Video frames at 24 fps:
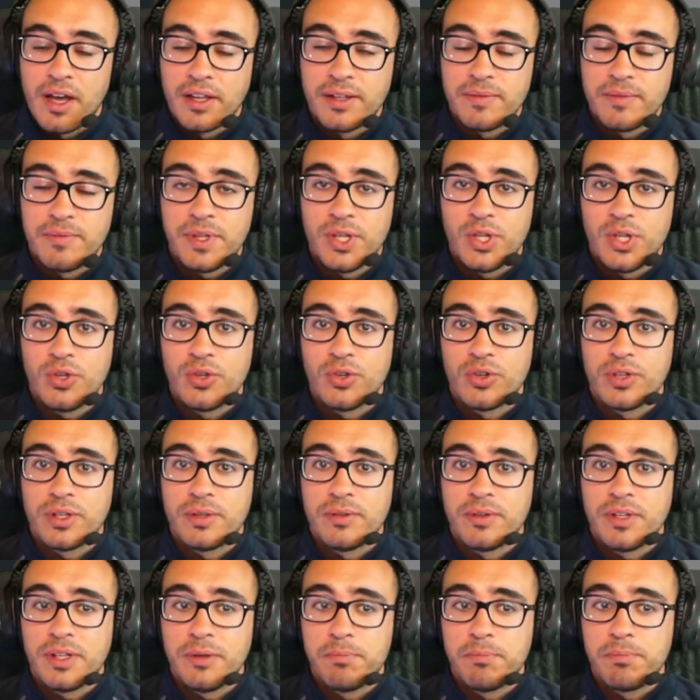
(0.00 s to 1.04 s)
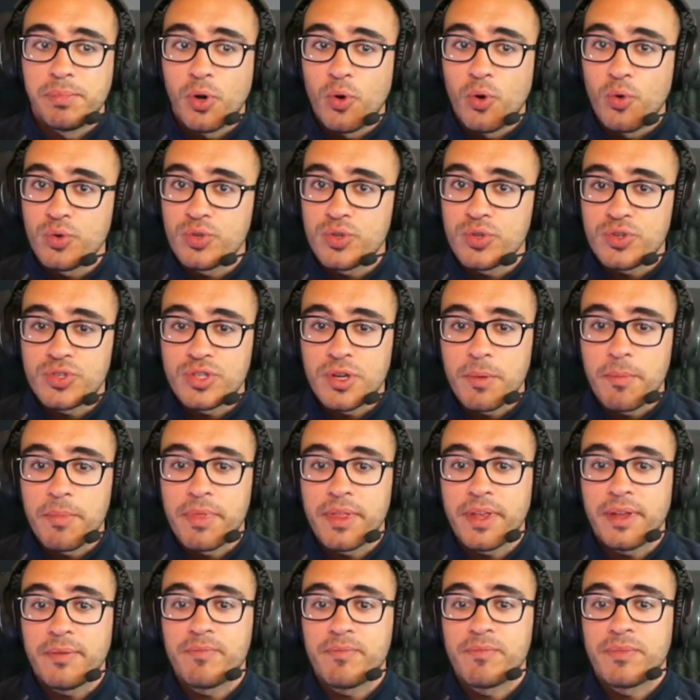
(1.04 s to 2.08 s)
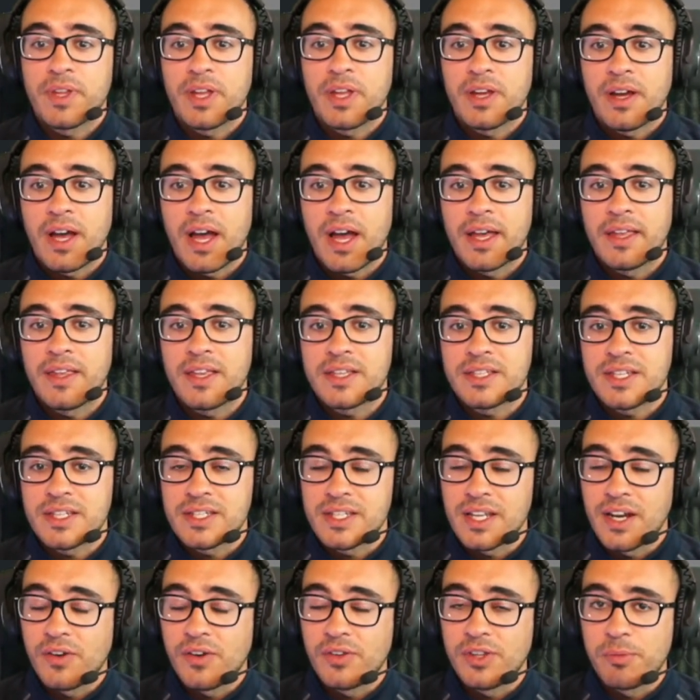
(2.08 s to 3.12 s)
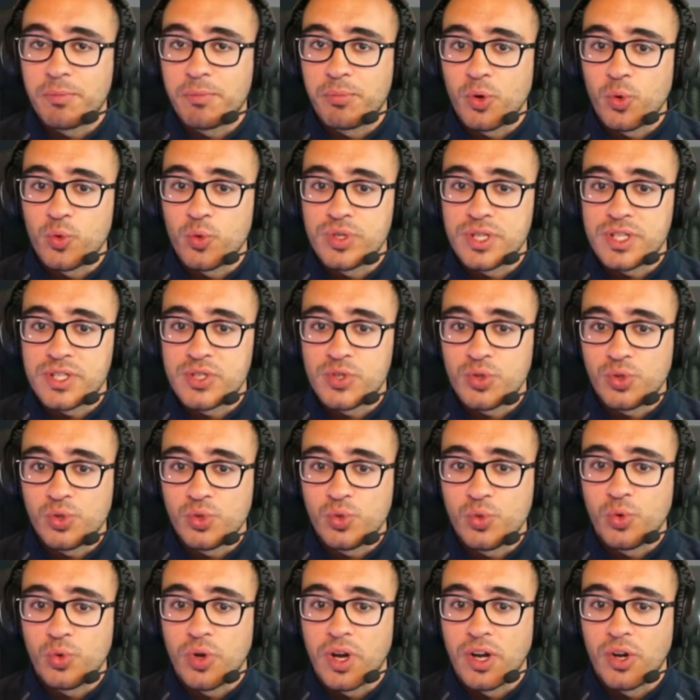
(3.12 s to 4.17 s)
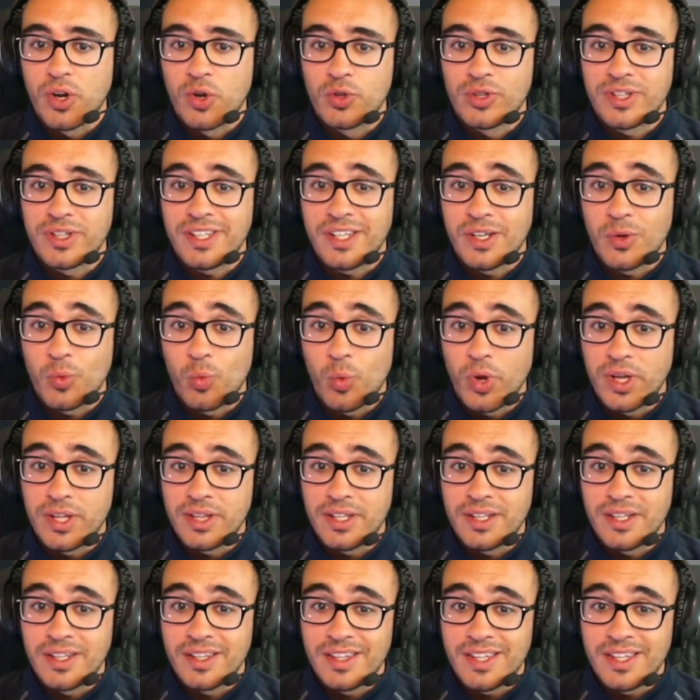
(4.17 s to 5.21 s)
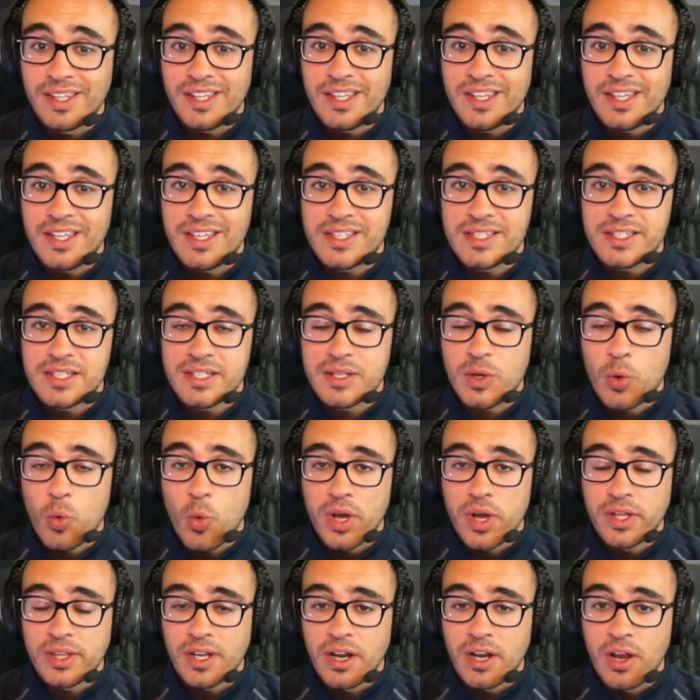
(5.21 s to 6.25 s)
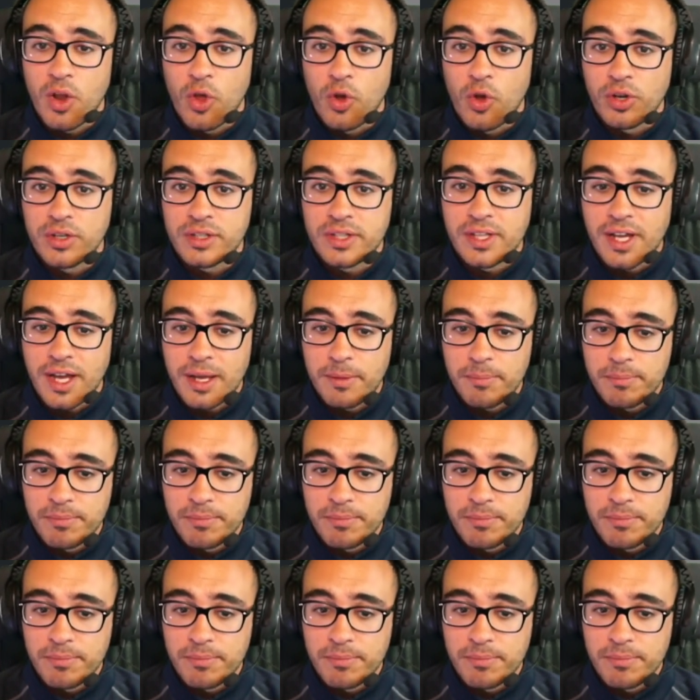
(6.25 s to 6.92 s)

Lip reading: video in pause or something. I just accelerate the process so you are not here waiting this quite a long time.